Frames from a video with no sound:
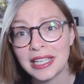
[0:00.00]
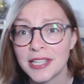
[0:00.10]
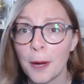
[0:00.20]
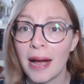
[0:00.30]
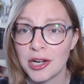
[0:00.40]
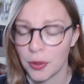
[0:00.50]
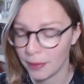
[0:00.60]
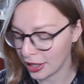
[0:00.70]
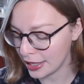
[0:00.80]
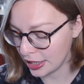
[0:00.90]

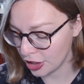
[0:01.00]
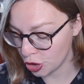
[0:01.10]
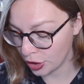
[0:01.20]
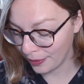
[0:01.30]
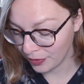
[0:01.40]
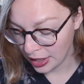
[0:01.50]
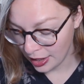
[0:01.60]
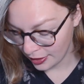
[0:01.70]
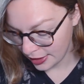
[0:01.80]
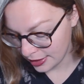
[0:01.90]
book I did enjoy.
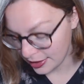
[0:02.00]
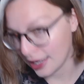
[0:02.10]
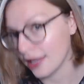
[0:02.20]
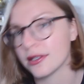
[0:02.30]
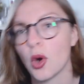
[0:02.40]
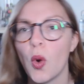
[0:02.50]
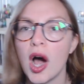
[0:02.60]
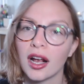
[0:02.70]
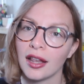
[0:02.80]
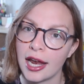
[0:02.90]
This is
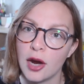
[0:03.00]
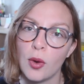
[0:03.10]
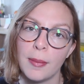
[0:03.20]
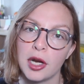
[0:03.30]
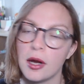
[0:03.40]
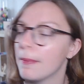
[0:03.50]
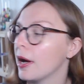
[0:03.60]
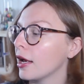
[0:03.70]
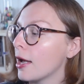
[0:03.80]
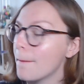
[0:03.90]
Work Like a Woman
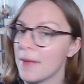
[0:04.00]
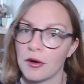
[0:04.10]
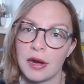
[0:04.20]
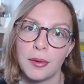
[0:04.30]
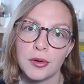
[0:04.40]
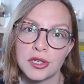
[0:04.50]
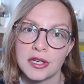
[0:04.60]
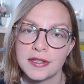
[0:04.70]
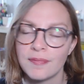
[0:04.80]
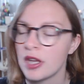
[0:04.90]
by Mary
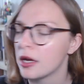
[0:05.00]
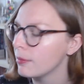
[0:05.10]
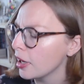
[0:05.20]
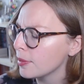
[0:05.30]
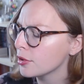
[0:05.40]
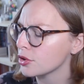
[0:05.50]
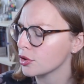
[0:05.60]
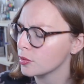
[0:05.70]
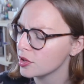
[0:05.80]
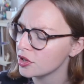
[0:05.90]
Portas. Mary
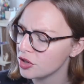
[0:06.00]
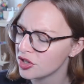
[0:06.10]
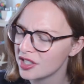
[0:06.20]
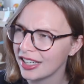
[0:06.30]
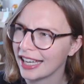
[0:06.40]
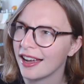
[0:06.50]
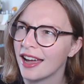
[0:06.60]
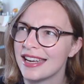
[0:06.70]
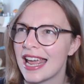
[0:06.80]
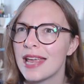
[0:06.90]
Portas was just like
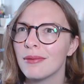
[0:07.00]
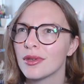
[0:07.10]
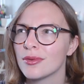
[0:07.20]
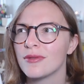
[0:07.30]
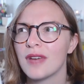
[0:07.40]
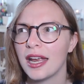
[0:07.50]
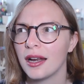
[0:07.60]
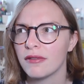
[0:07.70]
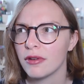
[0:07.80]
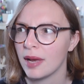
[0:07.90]
a name that was
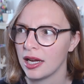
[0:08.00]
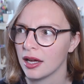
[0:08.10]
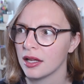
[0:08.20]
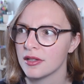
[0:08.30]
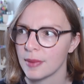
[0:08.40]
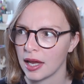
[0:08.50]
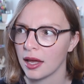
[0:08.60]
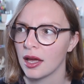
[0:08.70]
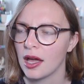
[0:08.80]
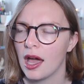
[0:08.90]
vaguely familiar to me,